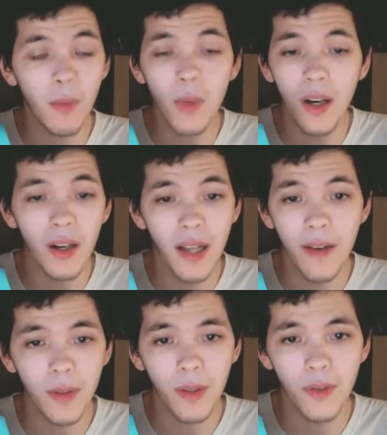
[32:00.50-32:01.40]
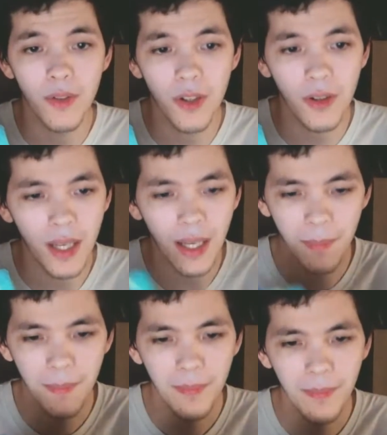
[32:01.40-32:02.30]
we all have our own journey.
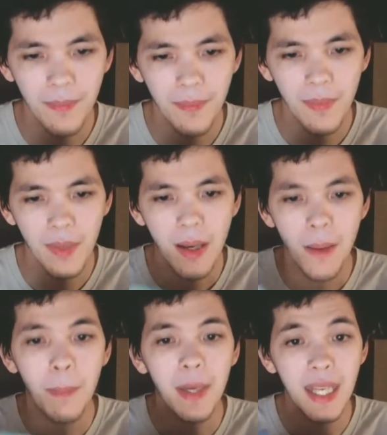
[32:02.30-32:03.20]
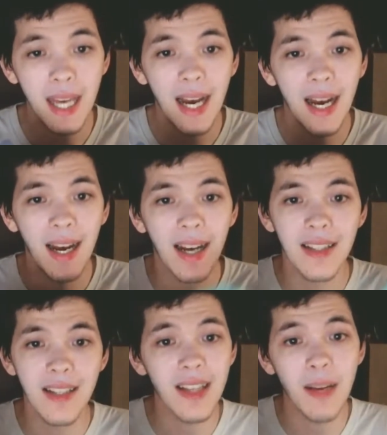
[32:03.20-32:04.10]
But yeah,
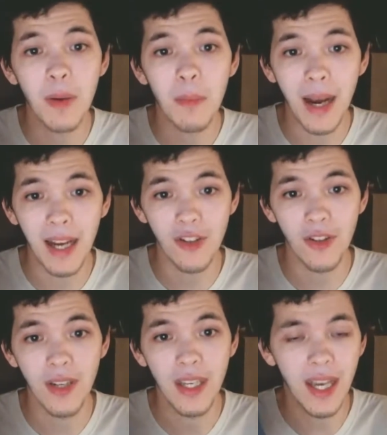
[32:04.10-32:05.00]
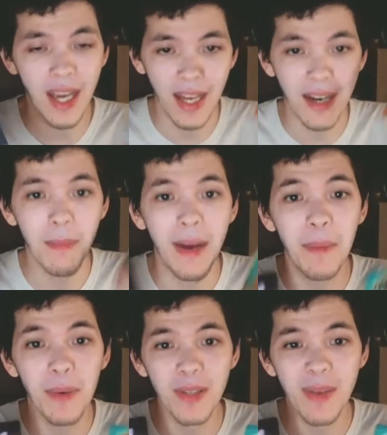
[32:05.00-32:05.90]
since I'm on my journey and in my
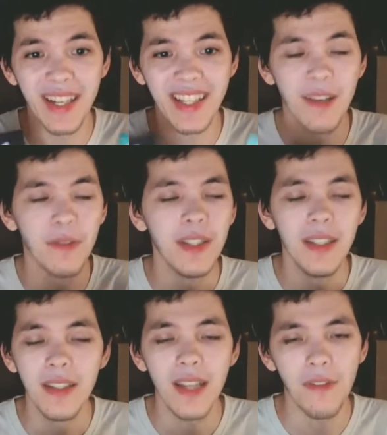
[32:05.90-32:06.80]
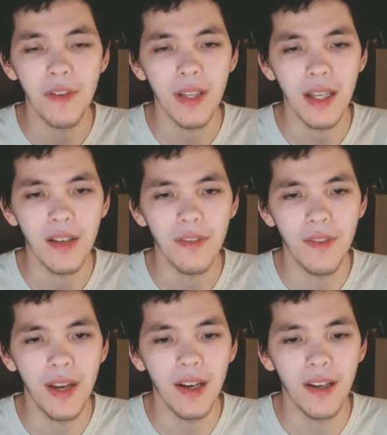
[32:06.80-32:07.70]
perspective, definitely
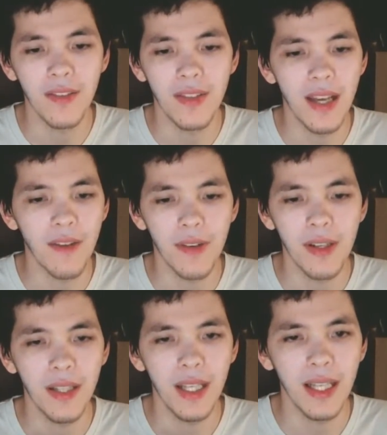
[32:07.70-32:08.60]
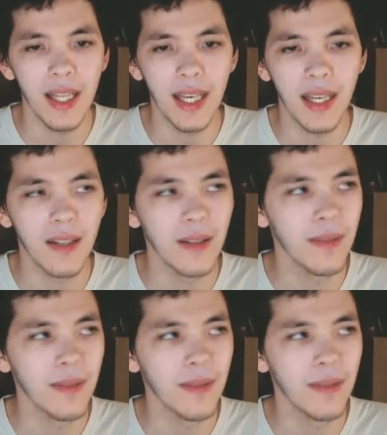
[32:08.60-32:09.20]
unfair, definitely like